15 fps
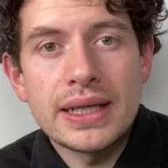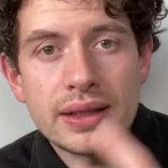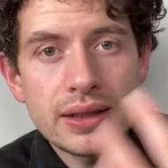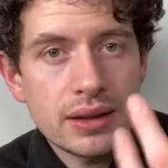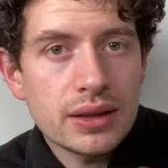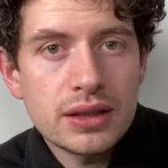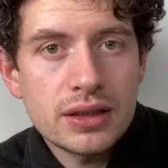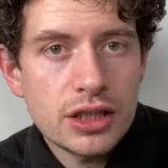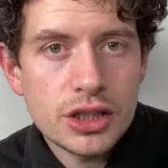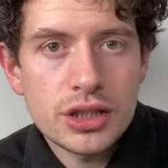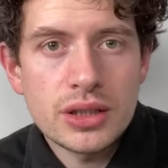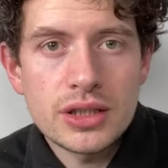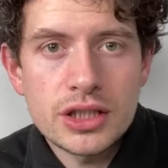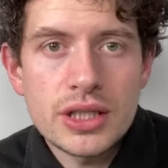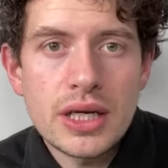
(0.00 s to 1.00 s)
The
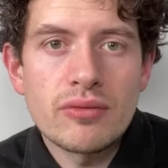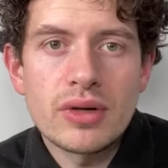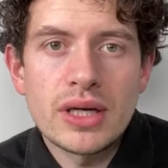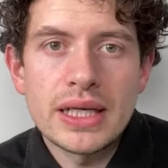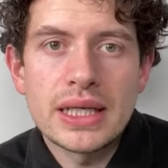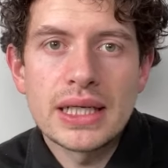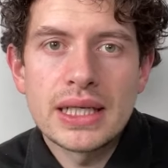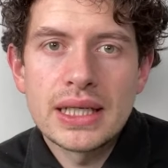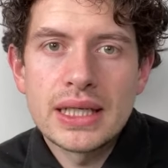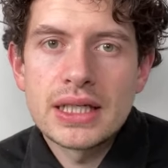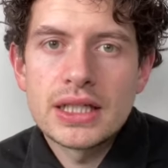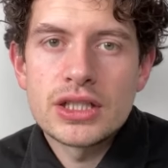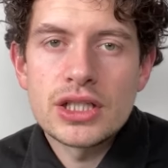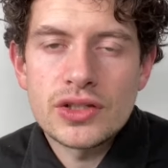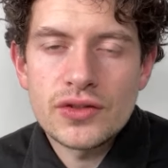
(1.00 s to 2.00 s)
condition's generally
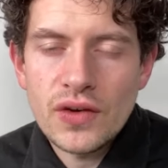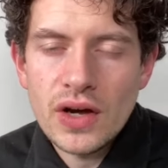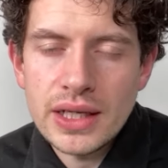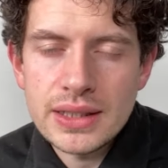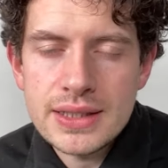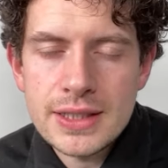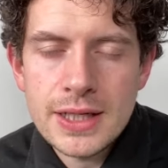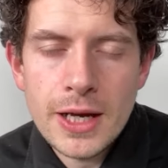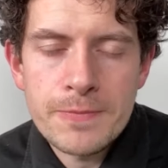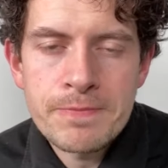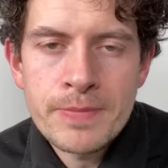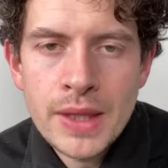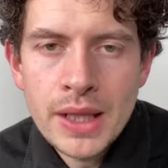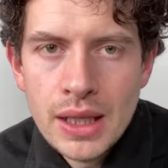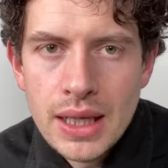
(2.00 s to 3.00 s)
just fine. So
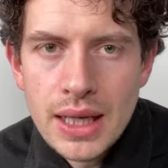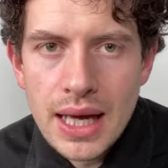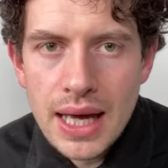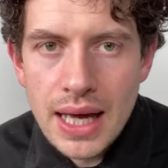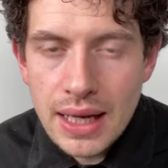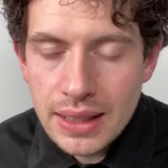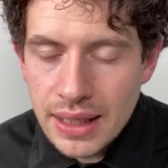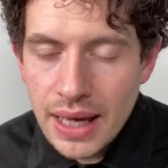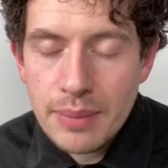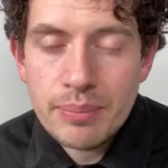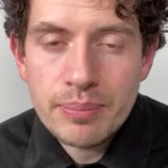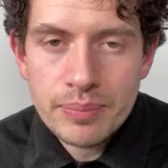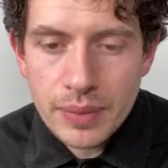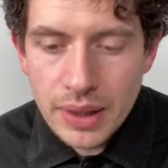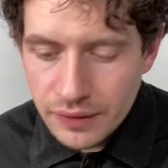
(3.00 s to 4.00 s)
yeah,
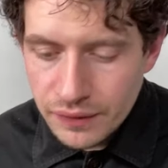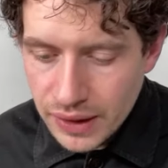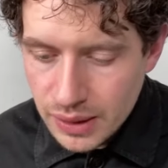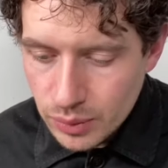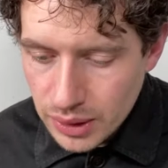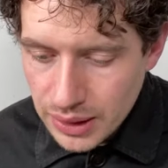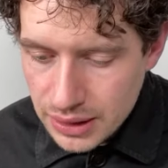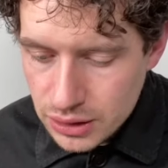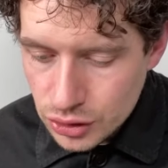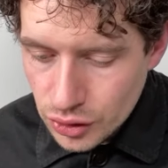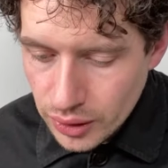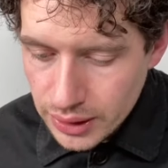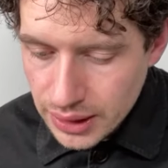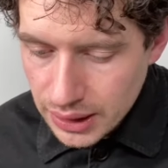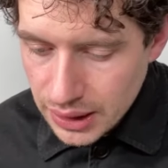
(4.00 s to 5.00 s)
if anyone hasn't
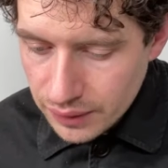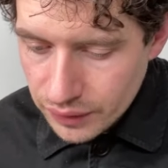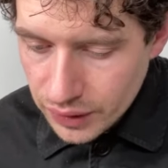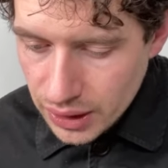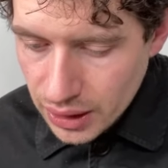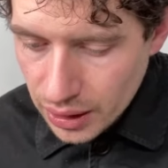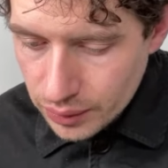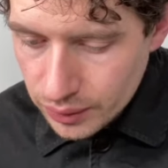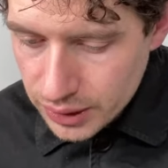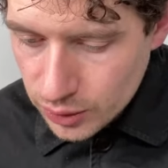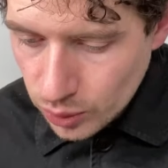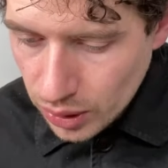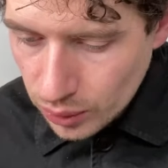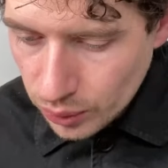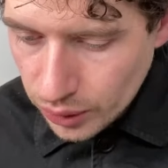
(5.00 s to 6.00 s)
tried it, give it a go. It's
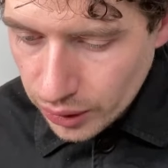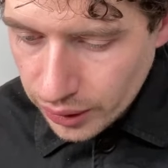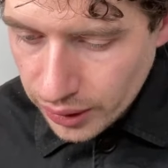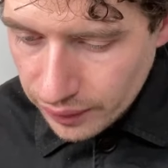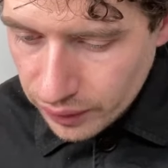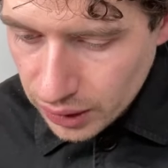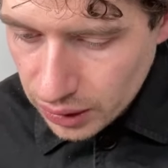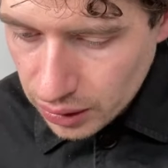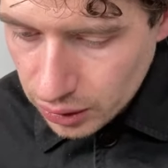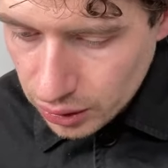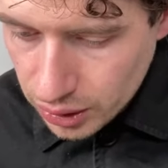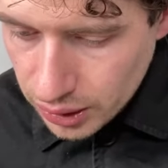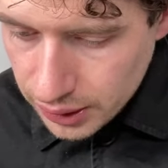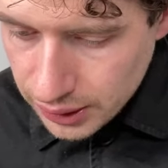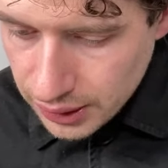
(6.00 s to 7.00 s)
well worth having a look.